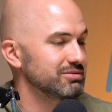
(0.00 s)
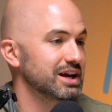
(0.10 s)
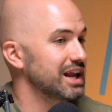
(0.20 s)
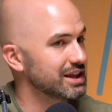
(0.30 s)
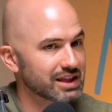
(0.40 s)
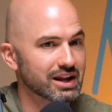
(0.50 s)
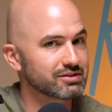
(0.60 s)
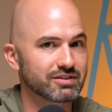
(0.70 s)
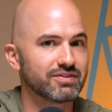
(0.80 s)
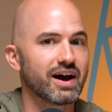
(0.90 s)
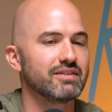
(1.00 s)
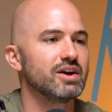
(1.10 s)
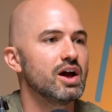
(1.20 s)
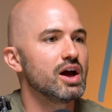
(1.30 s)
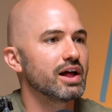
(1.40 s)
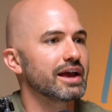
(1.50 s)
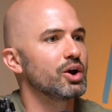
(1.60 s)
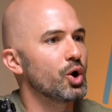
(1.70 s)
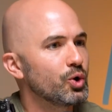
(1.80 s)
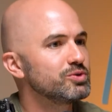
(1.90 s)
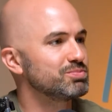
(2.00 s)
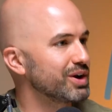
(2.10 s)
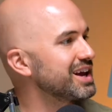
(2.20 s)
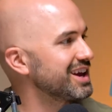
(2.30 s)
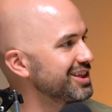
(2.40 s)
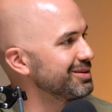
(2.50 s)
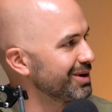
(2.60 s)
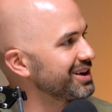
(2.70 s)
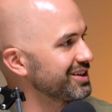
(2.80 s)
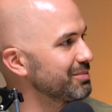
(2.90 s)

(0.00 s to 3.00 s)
get that extra 5. Like, who's bringing in the money that